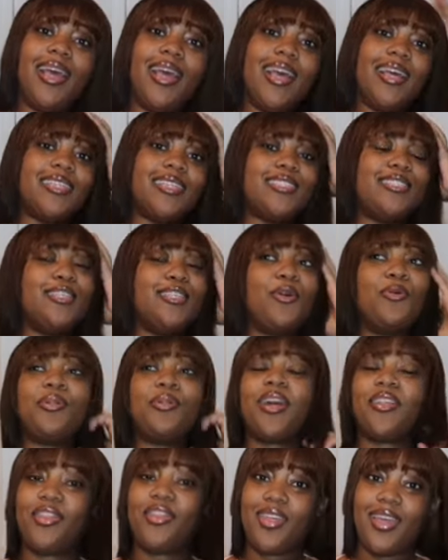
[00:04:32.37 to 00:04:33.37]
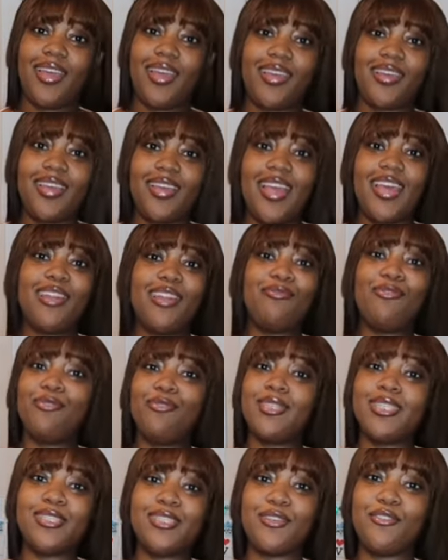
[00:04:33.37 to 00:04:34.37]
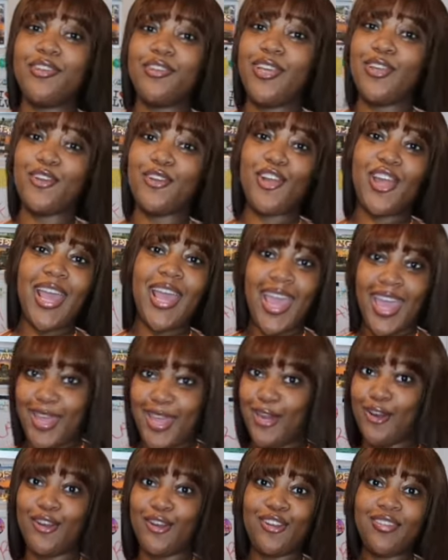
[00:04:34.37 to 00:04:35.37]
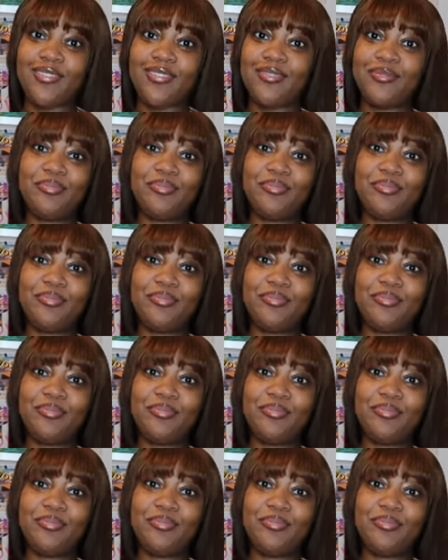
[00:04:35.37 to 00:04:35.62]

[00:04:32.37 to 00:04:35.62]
It's no nothing. And if you disagree, you're a hater.